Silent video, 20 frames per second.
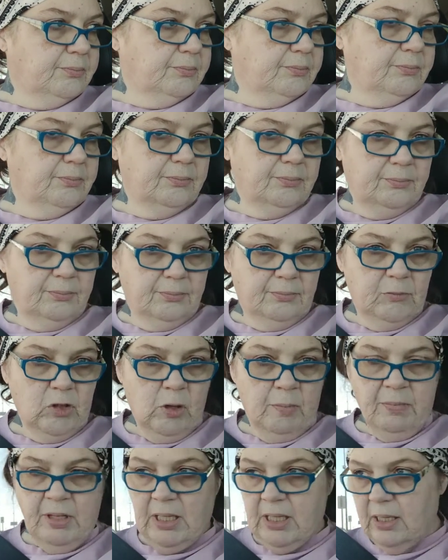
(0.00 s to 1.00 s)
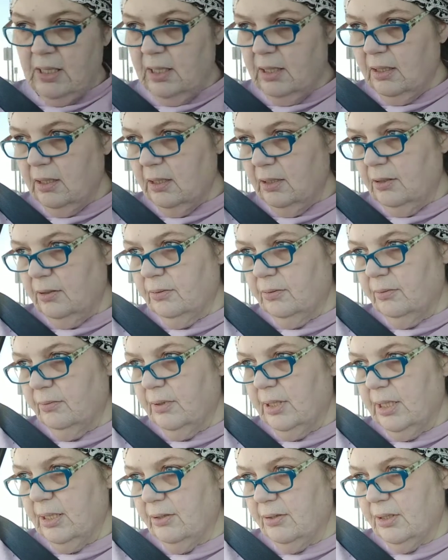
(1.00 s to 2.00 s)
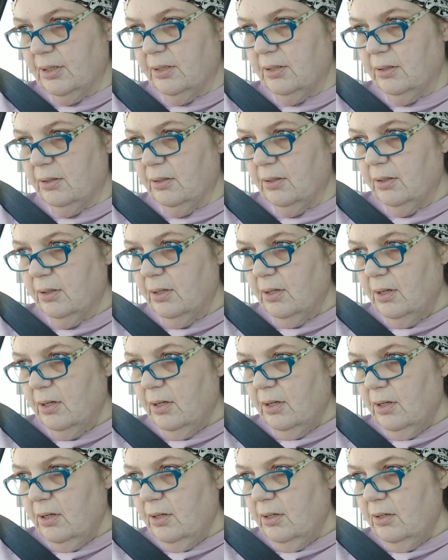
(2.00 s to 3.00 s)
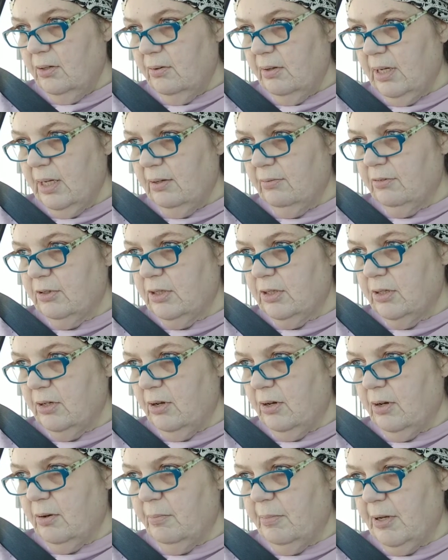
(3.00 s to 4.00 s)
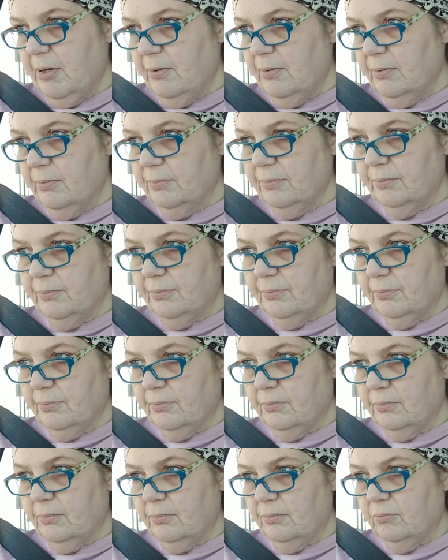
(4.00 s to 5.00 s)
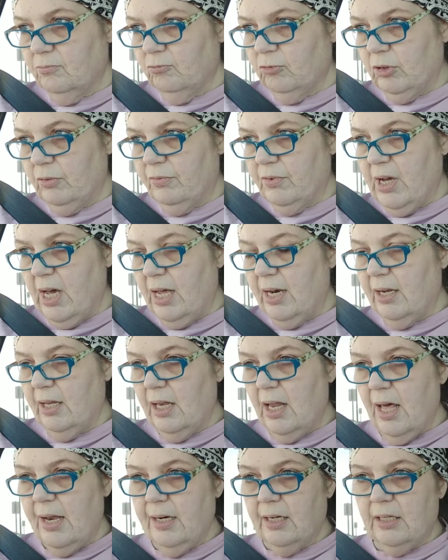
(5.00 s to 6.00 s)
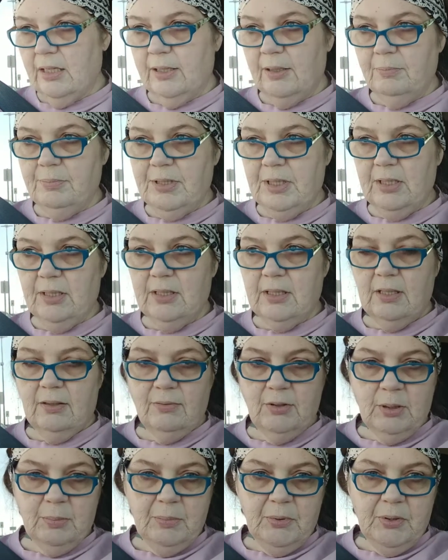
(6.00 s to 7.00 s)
let me think. What else do I have to talk about? I've got a lot of clips of stuff to